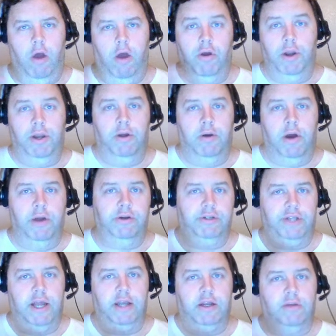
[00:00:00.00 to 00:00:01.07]
I don't
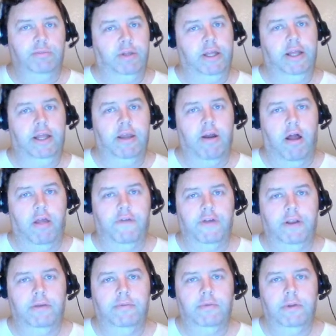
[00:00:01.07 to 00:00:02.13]
understand completely all of it,
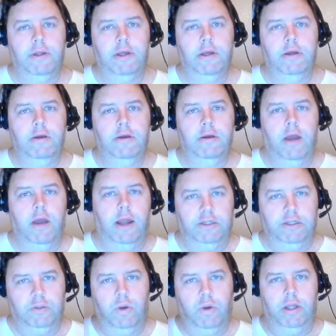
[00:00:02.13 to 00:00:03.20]
I just
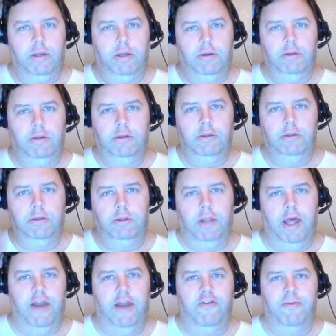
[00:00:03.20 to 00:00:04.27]
want to let
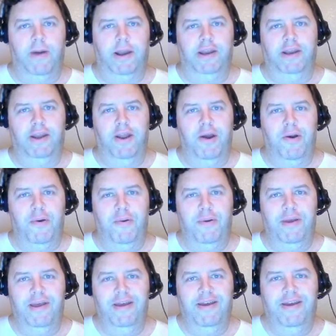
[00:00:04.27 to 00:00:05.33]
everybody know
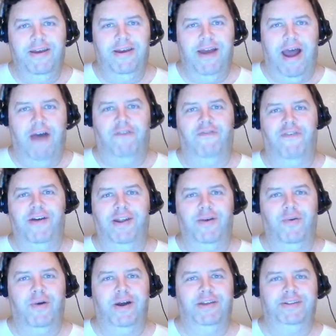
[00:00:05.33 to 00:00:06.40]
how fun it
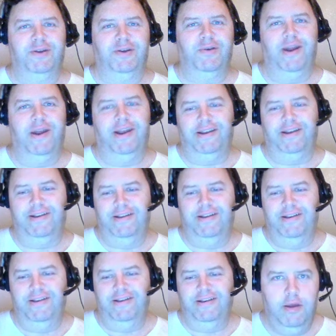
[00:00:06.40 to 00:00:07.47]
was to create it.
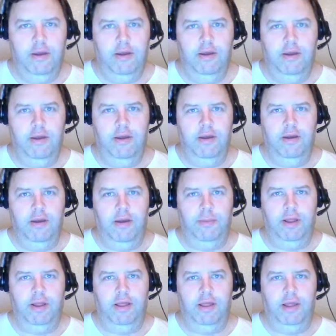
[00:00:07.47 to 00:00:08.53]
I
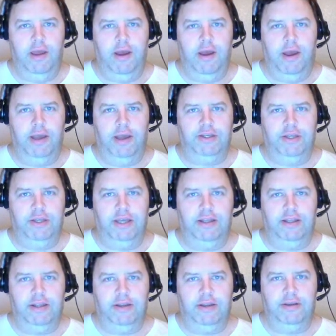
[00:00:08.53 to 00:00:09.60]
mean, I actually get
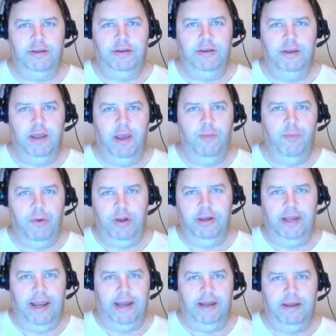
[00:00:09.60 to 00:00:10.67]
to input
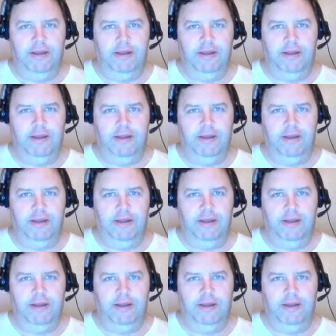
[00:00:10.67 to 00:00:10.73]
data.